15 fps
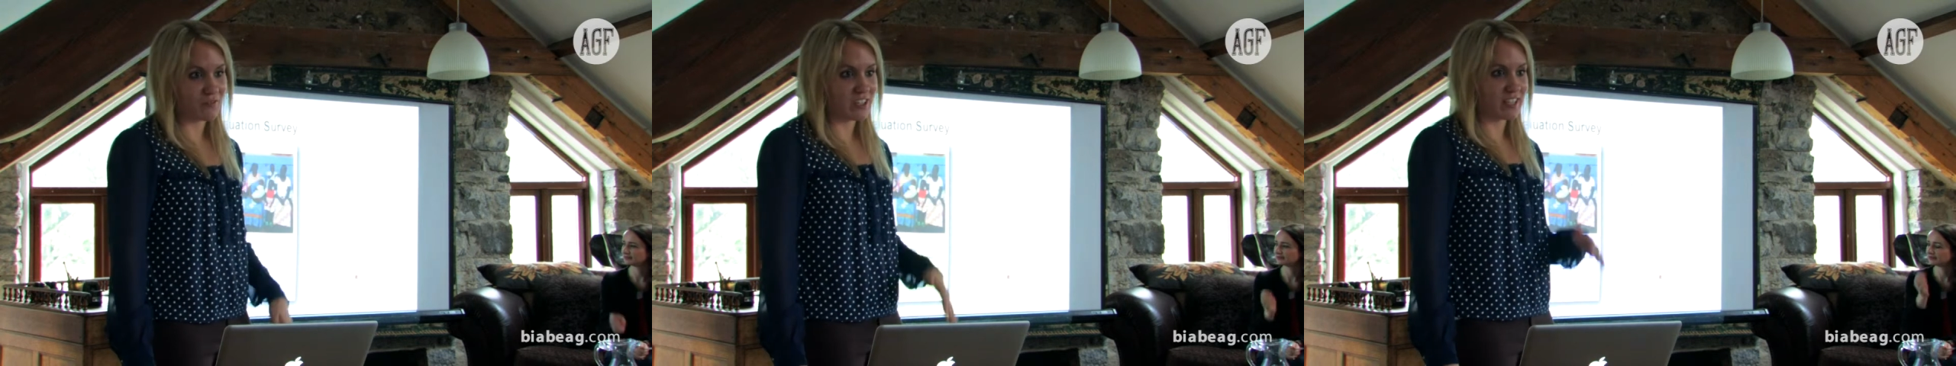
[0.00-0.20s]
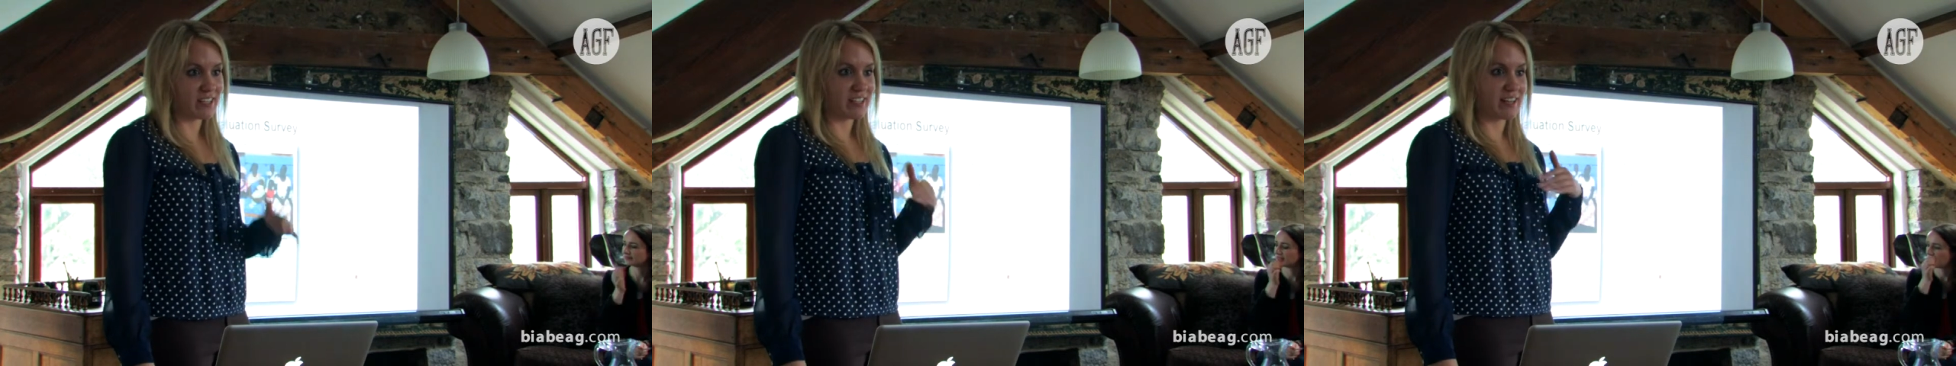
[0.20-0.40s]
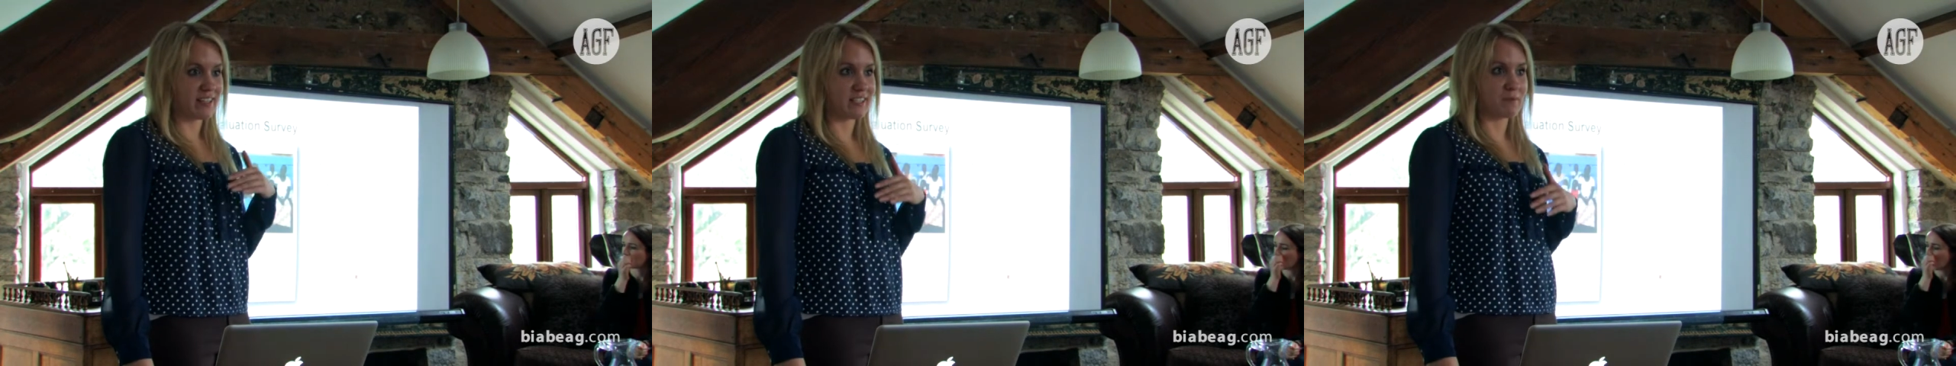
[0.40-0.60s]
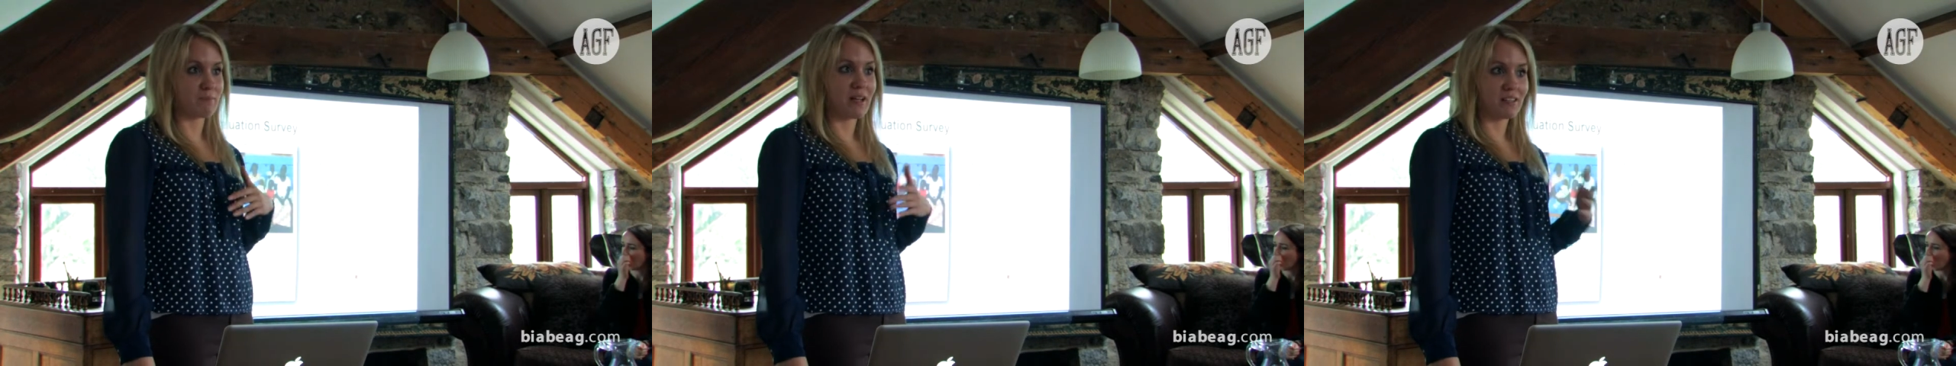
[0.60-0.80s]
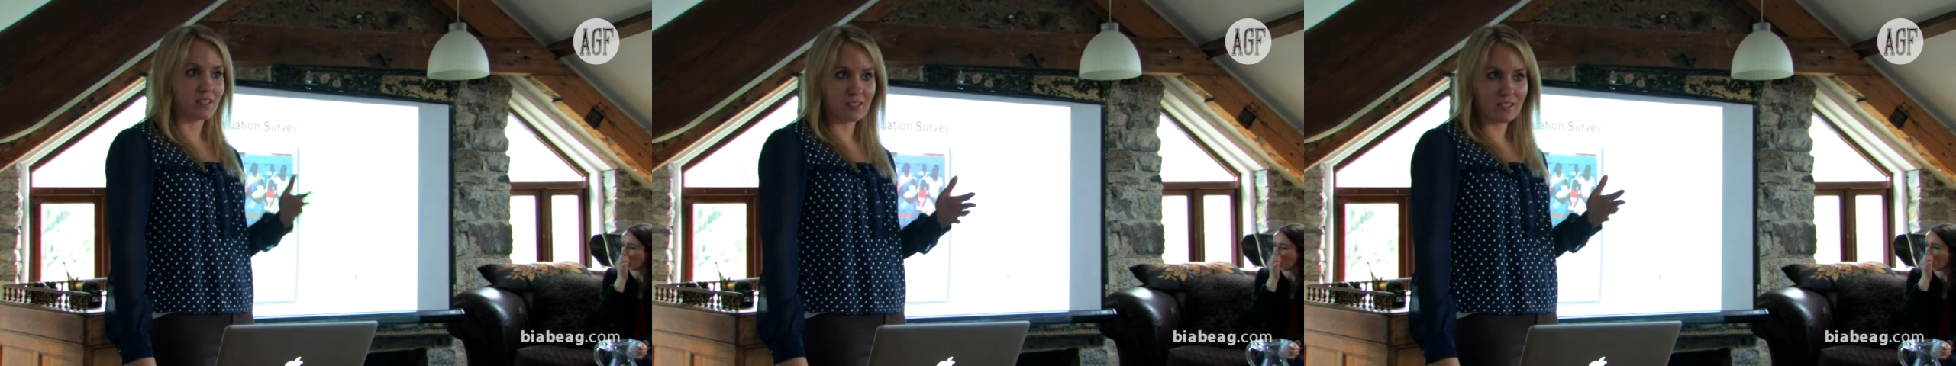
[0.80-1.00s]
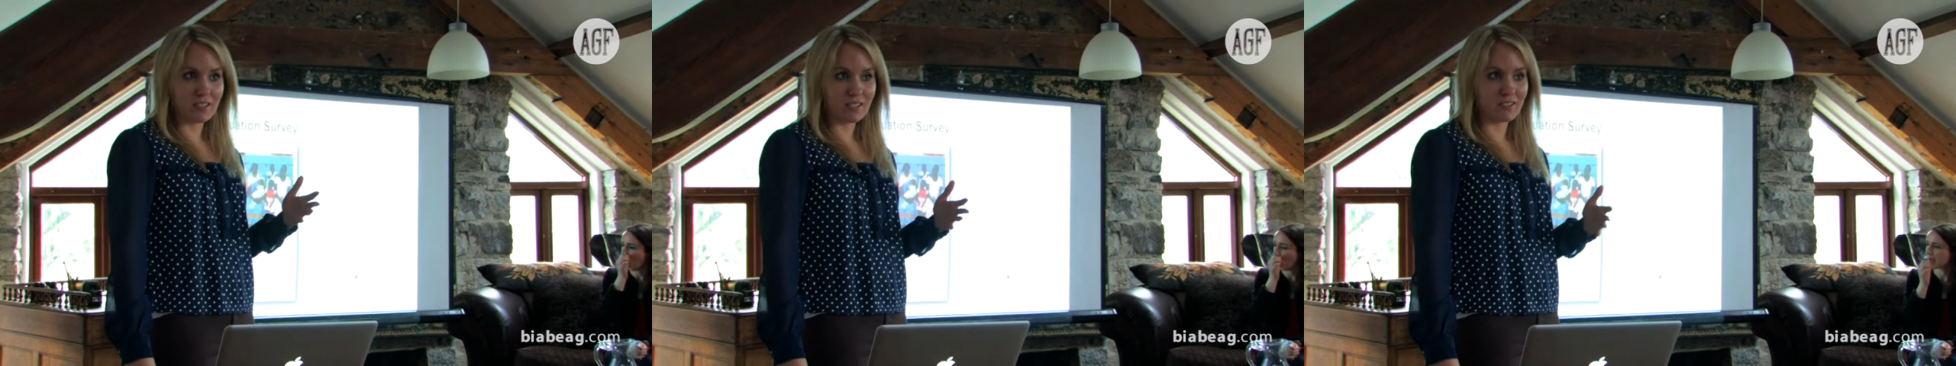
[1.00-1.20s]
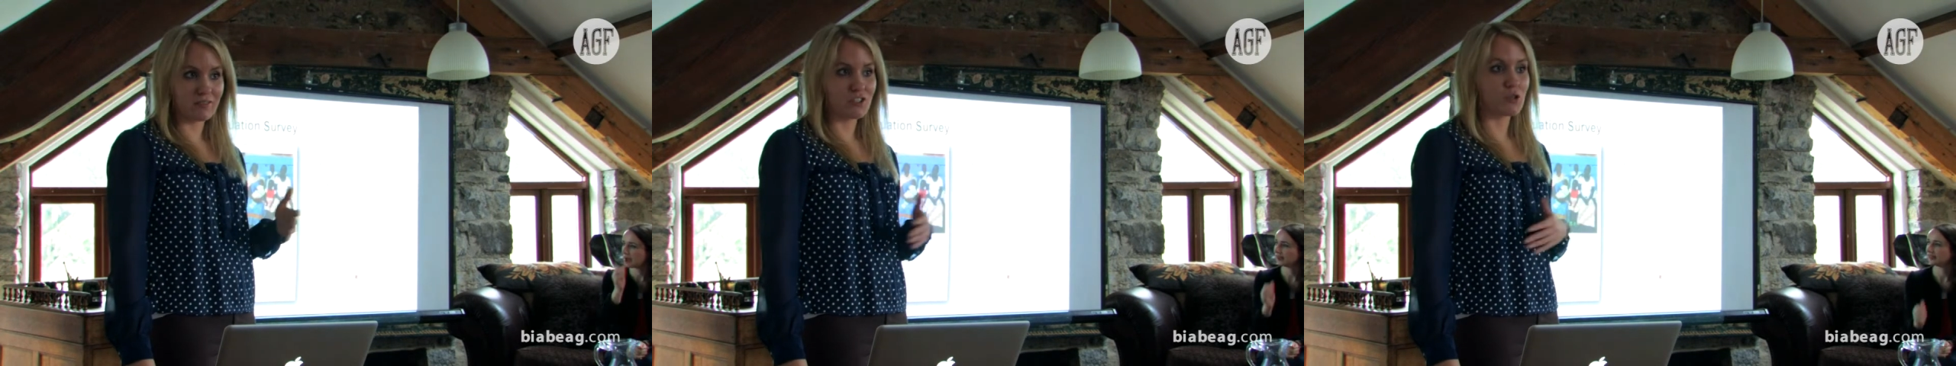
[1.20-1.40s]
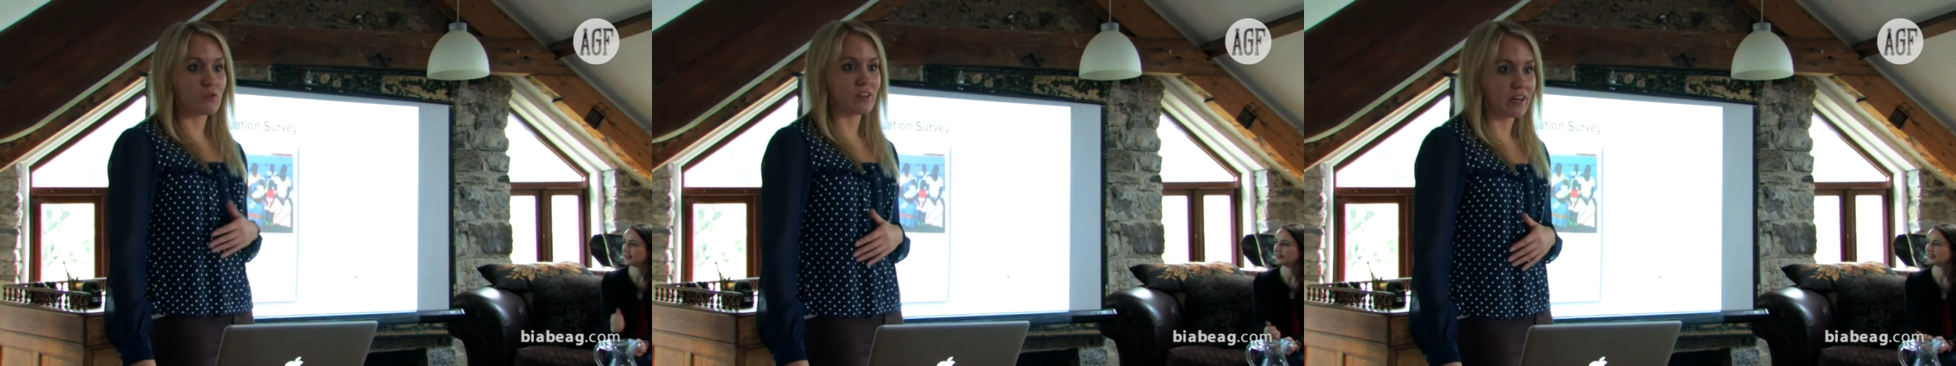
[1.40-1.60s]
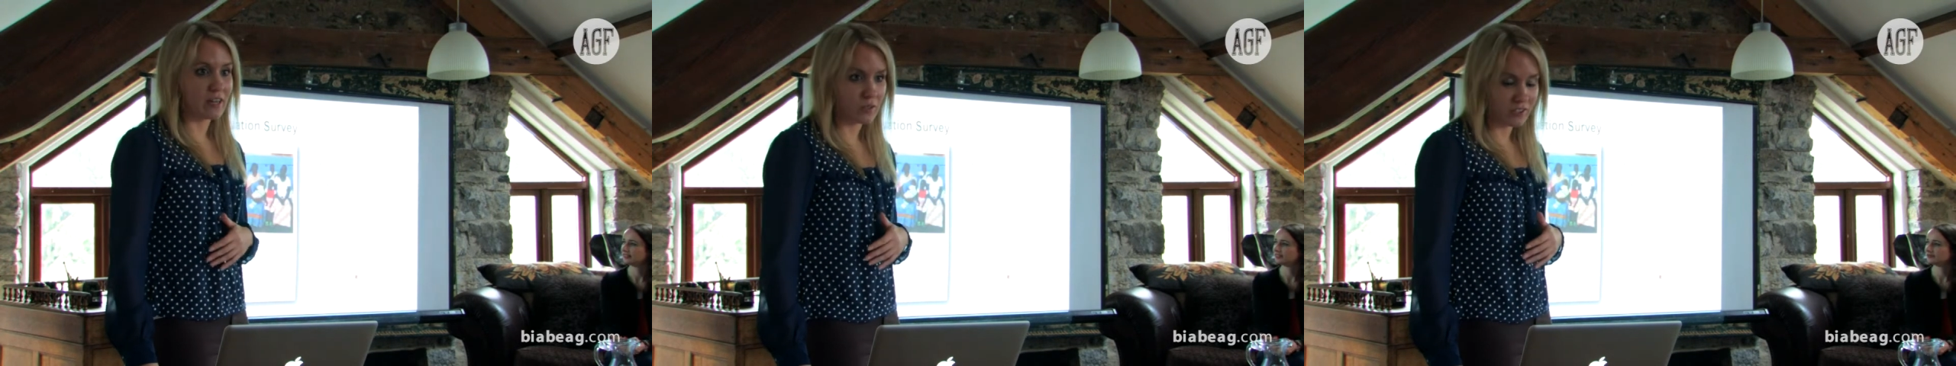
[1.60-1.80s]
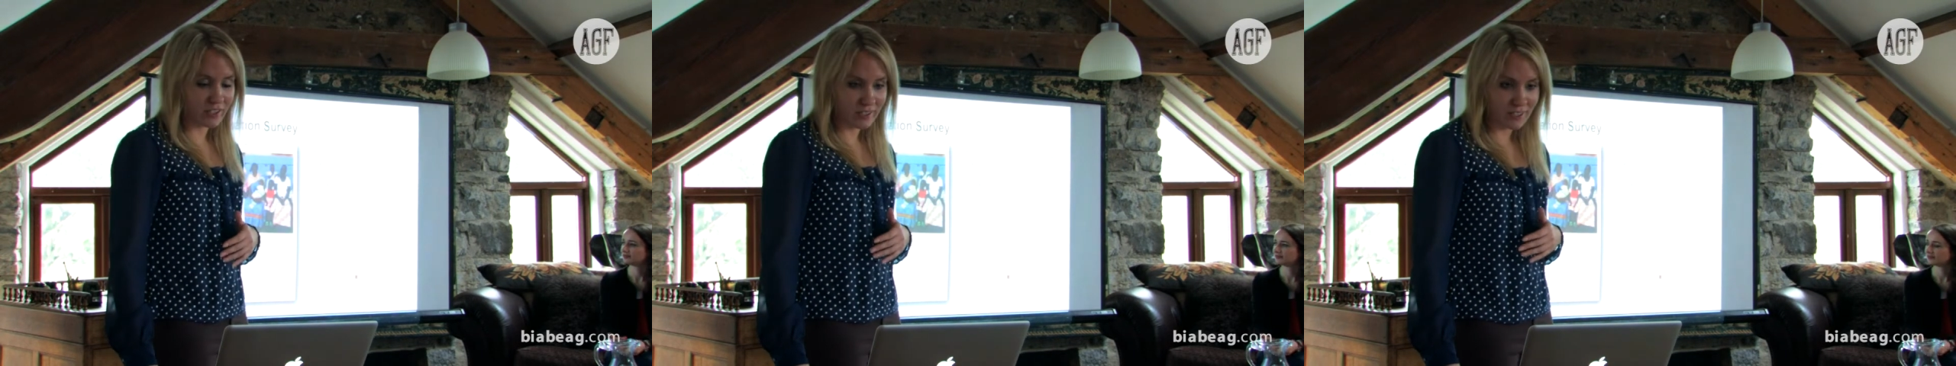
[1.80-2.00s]
VAA's mailing list of
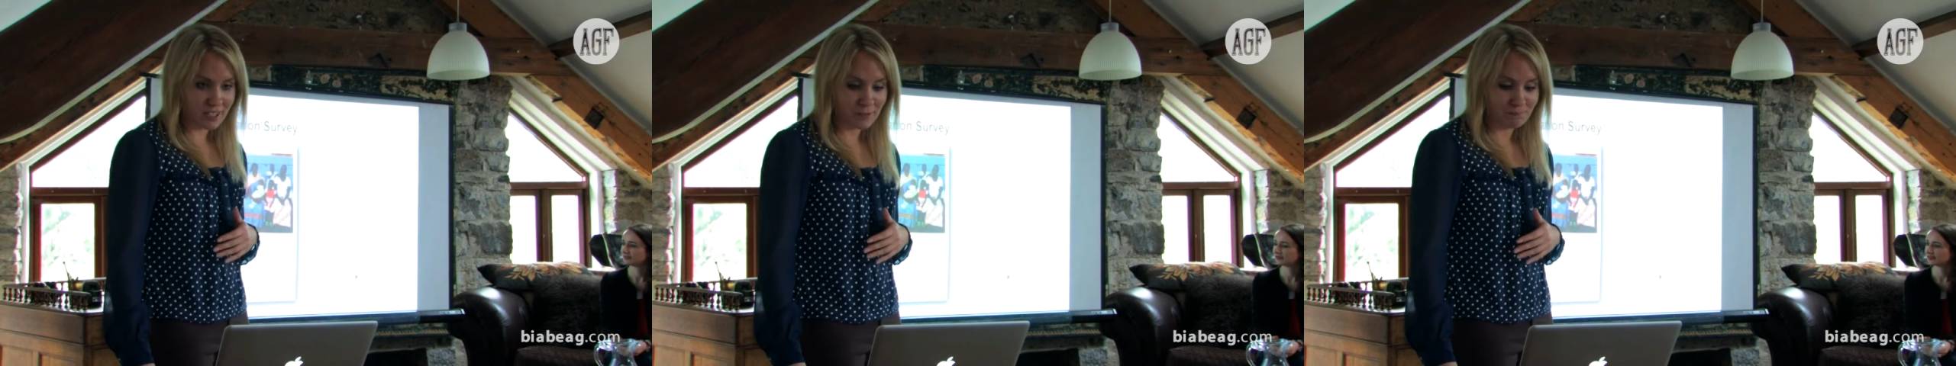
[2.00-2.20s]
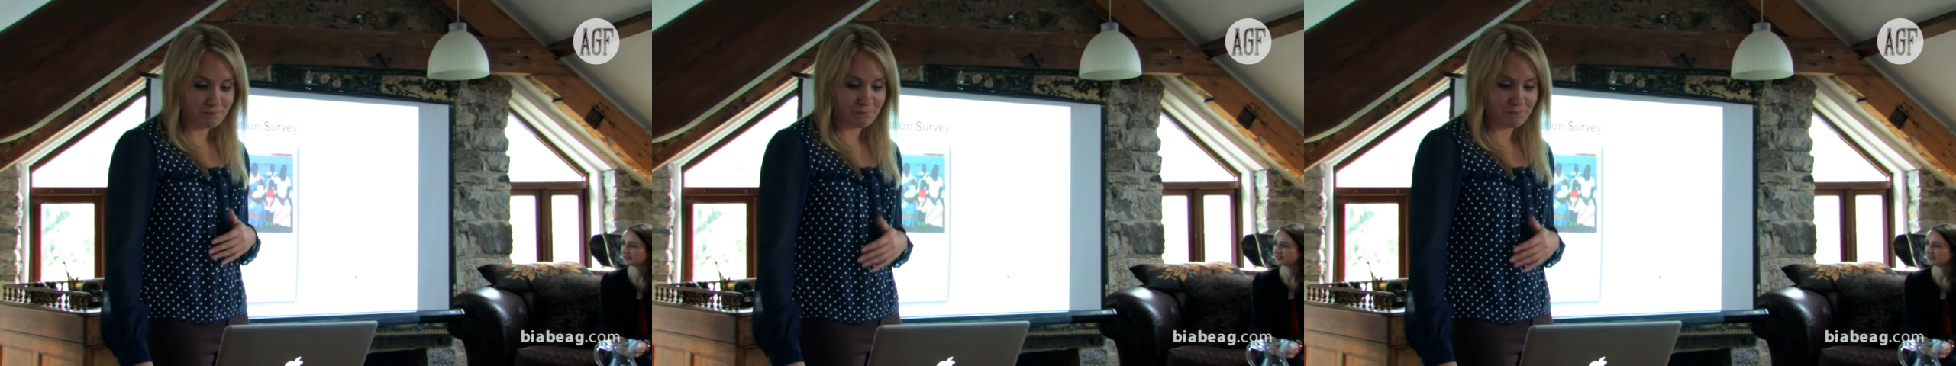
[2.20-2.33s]
2,000.